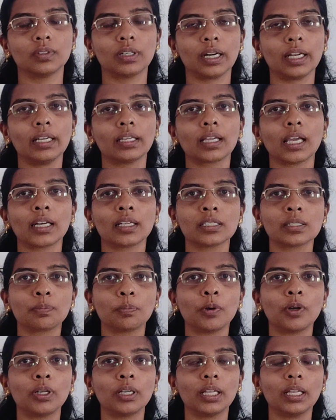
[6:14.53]
right?
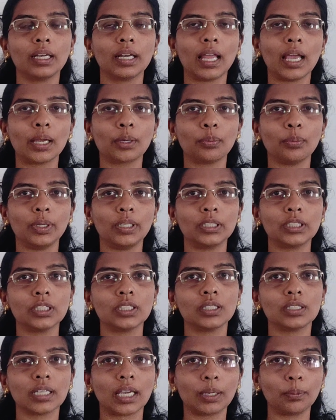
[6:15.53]
Corresponding language
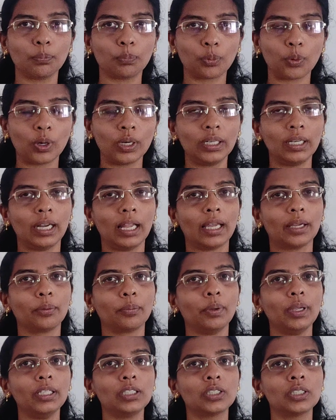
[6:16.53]
is type 1
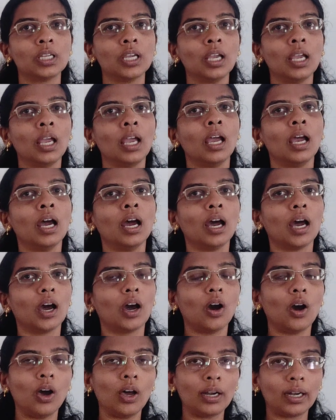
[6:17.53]
language,
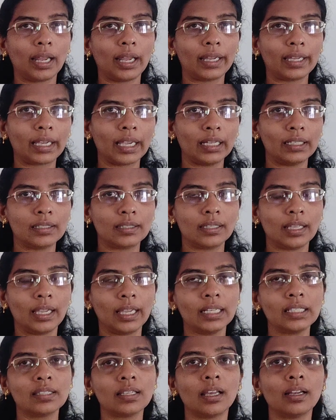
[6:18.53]
or I can
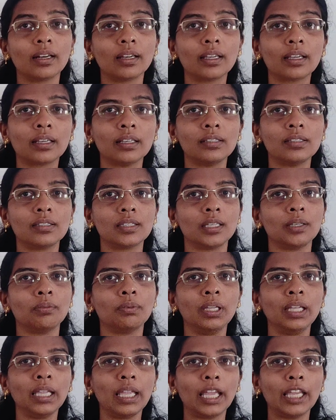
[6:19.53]
say as
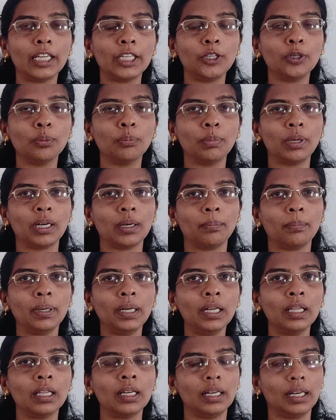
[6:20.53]
recursively
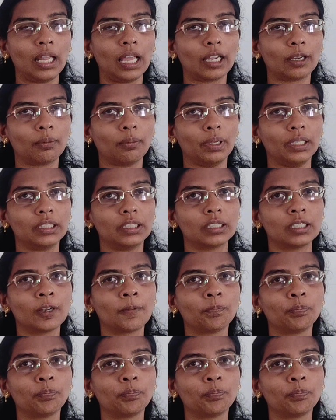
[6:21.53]
enumerable language.